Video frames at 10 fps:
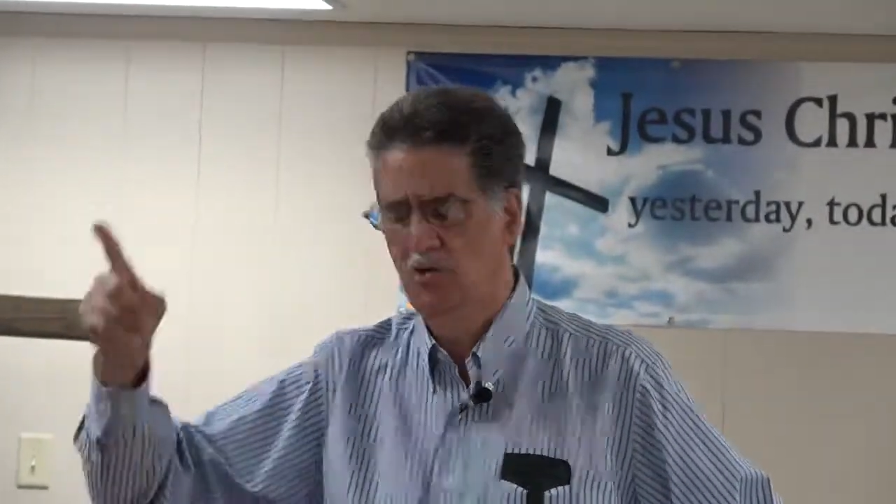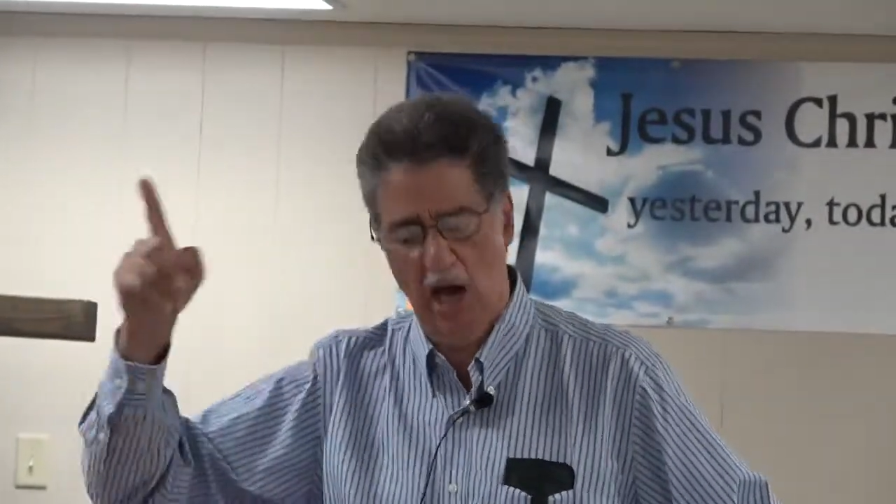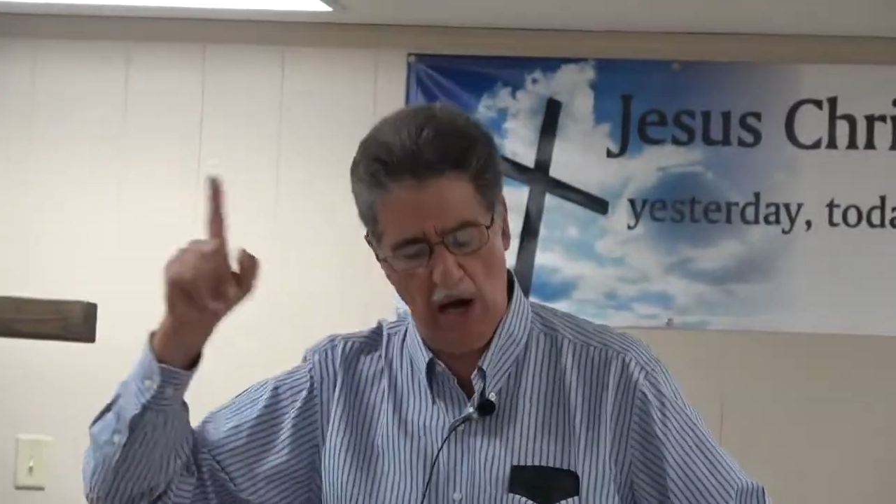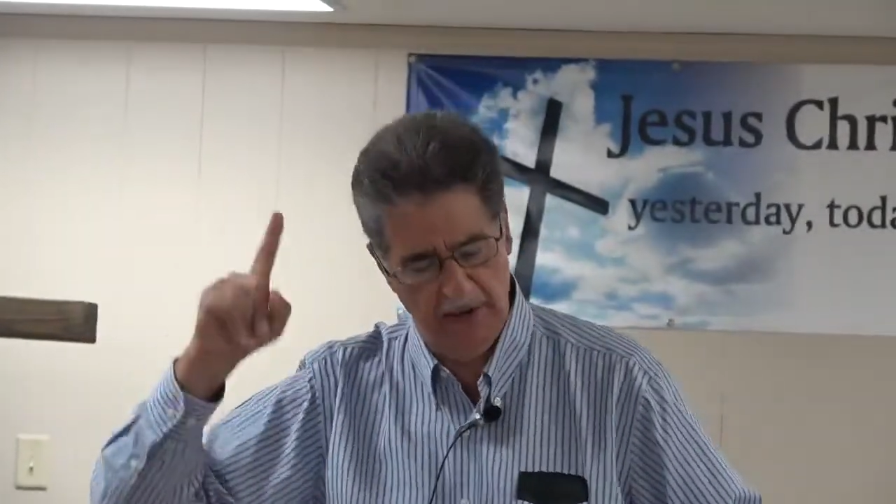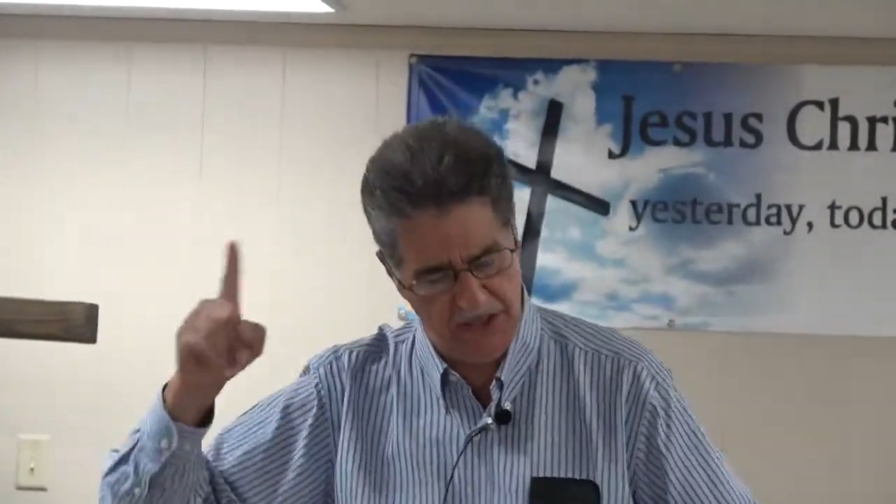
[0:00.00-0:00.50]

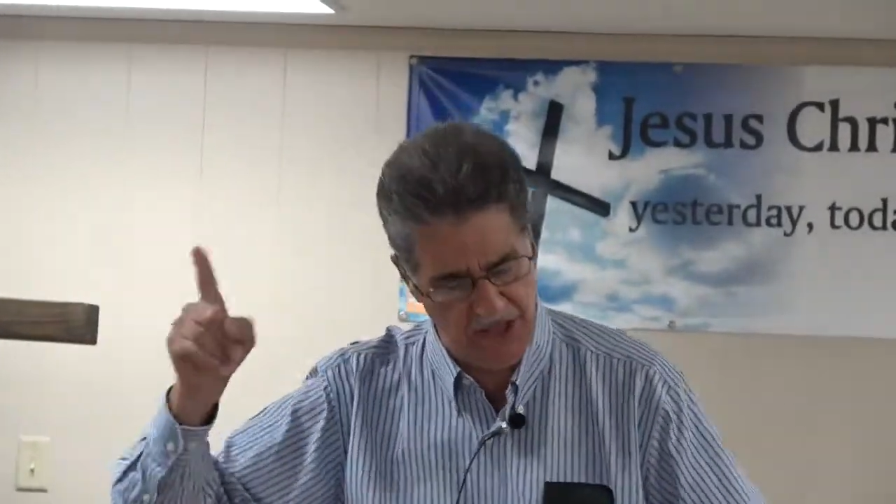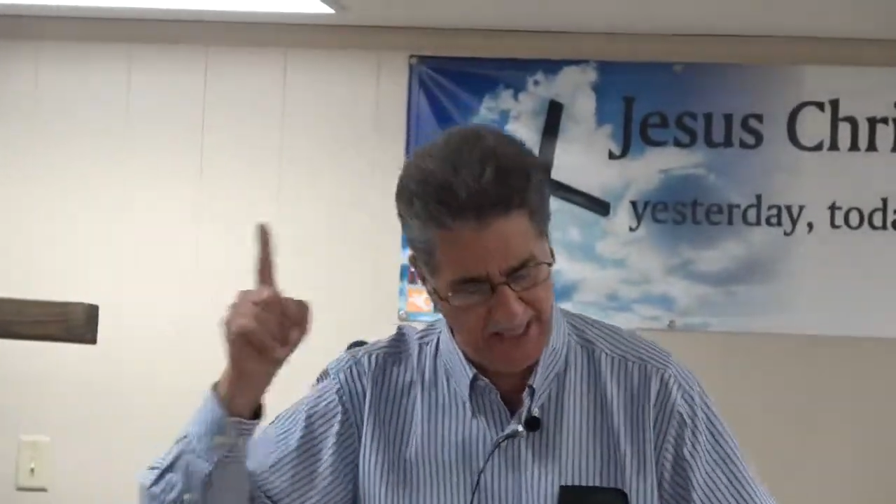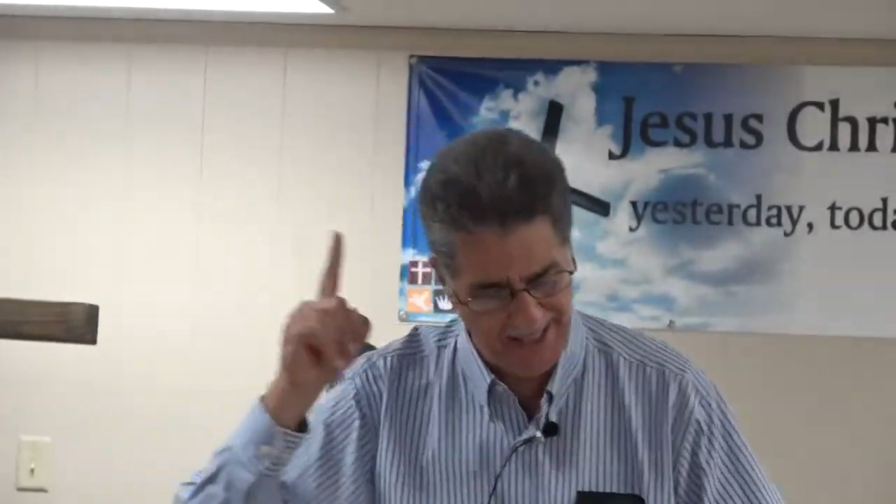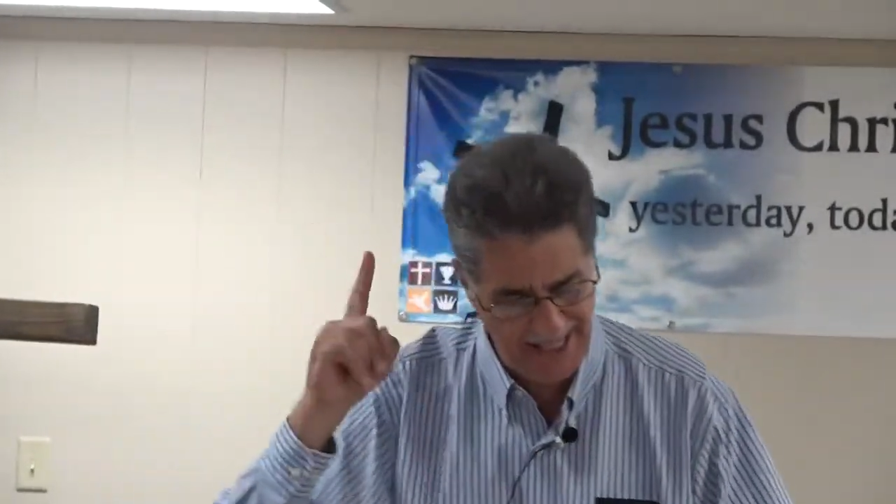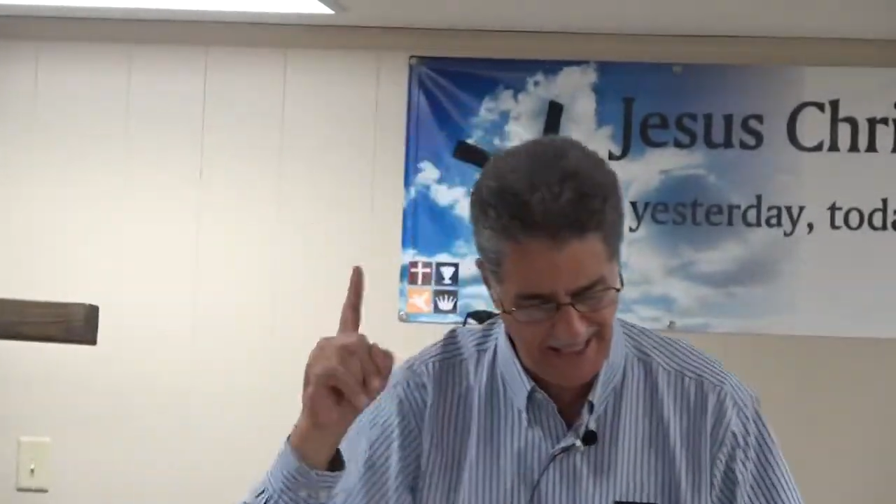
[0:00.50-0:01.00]
No, he
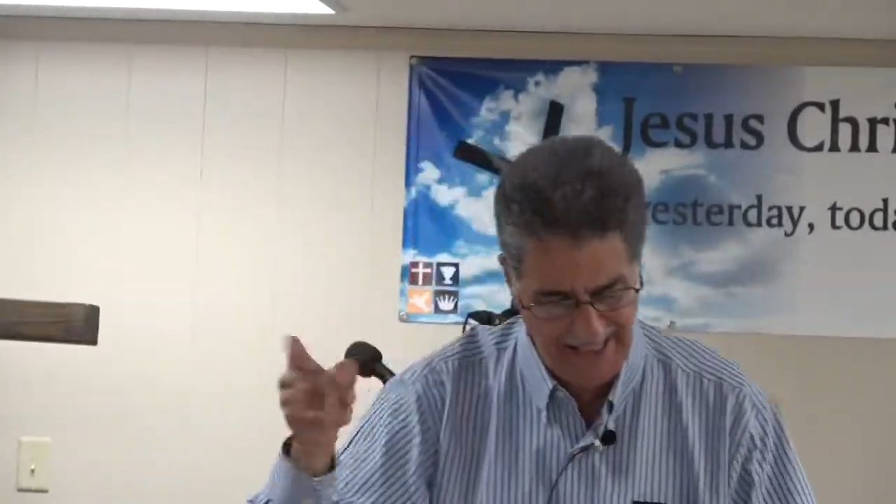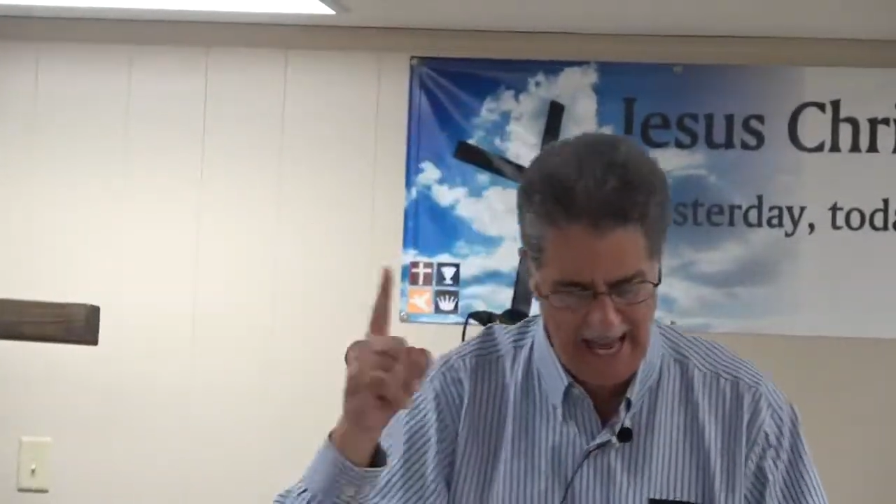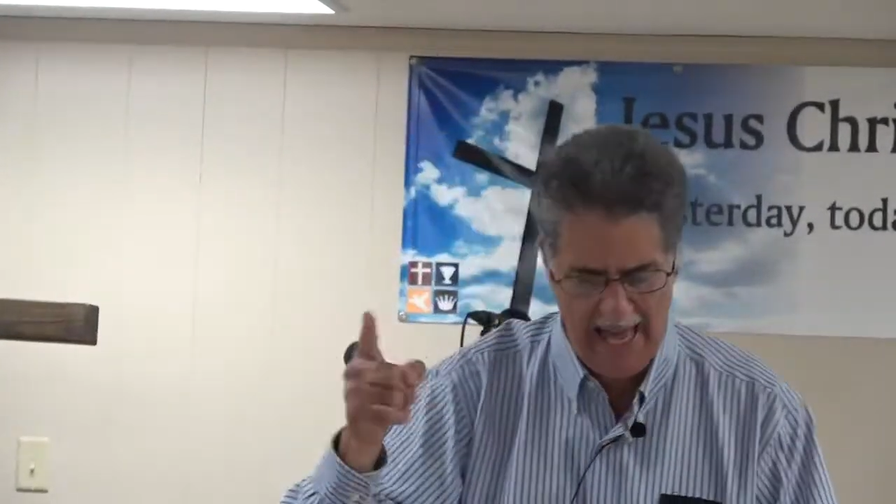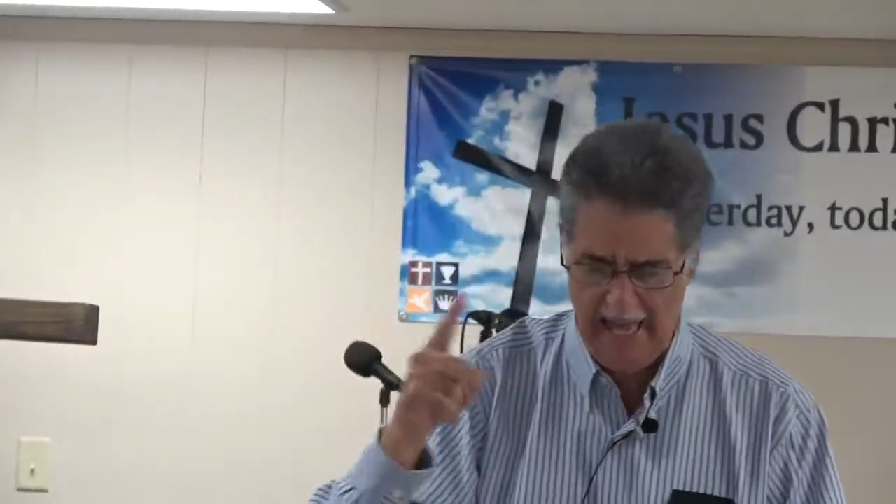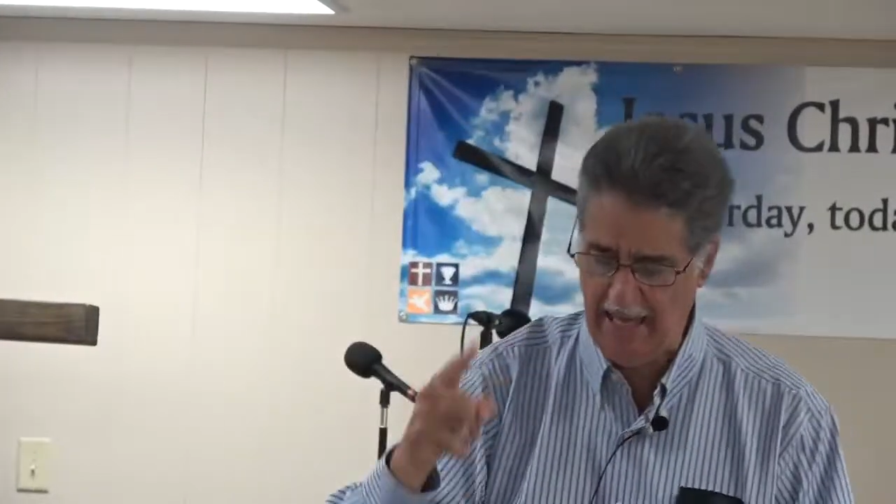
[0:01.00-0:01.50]
said,
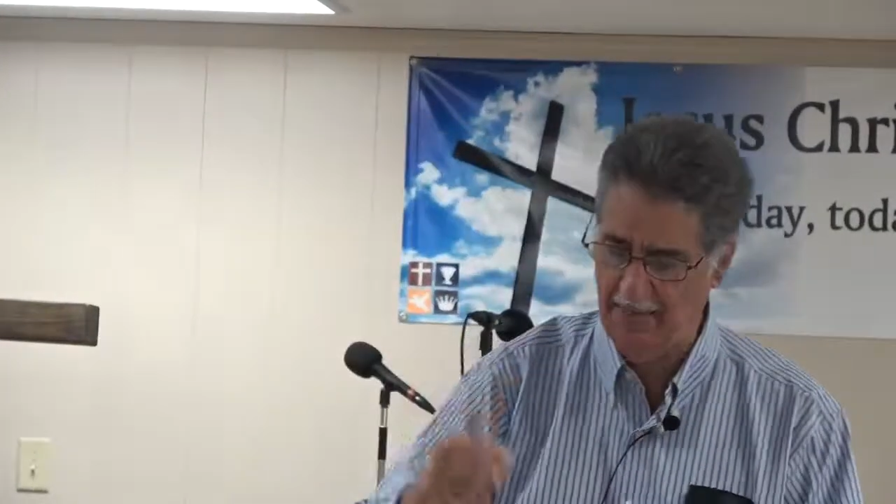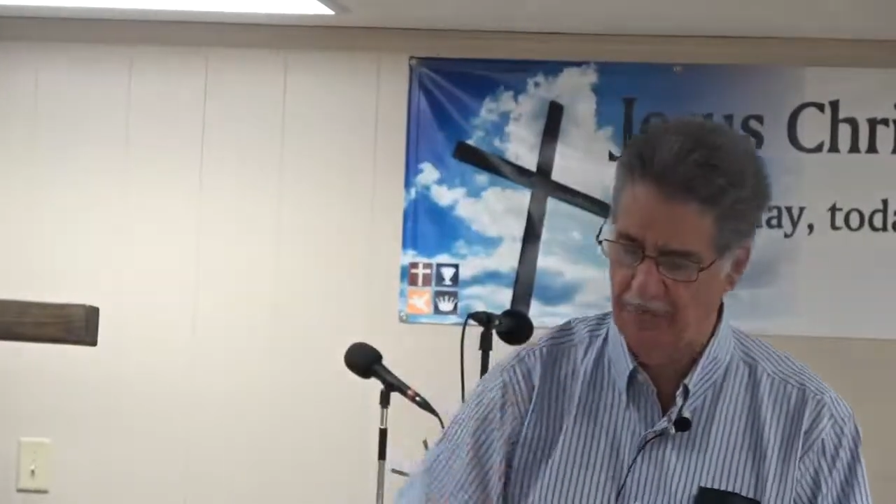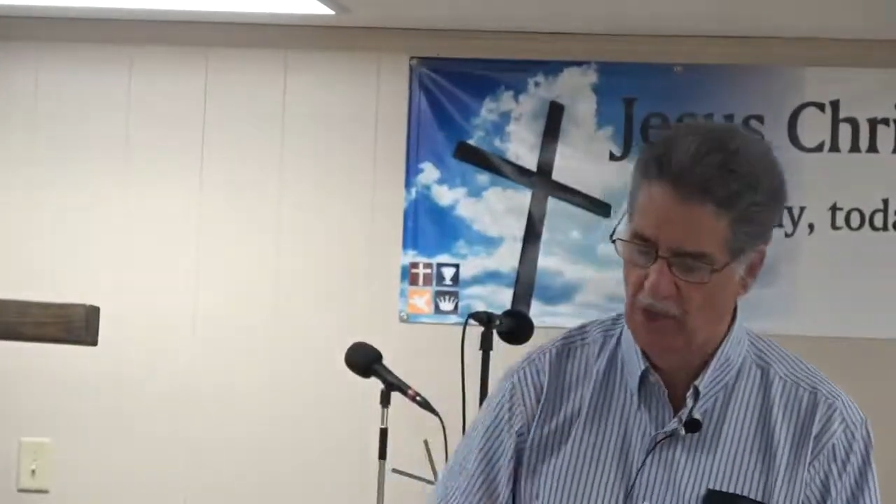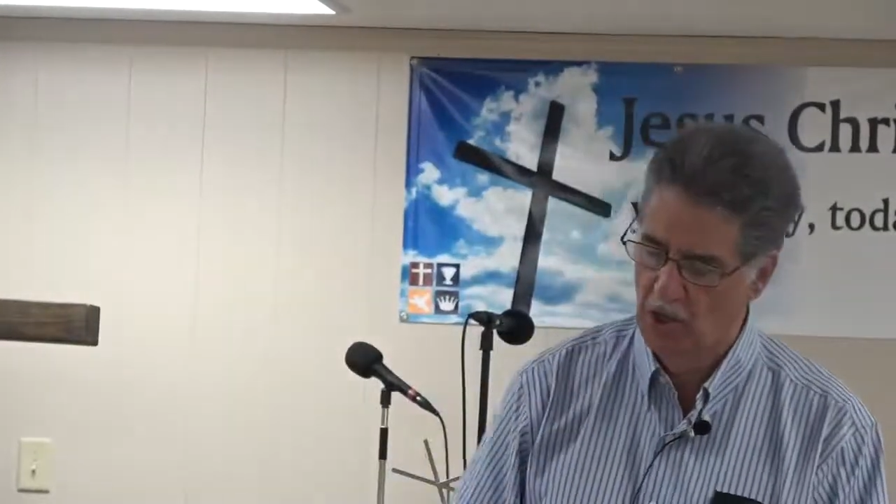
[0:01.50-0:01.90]
today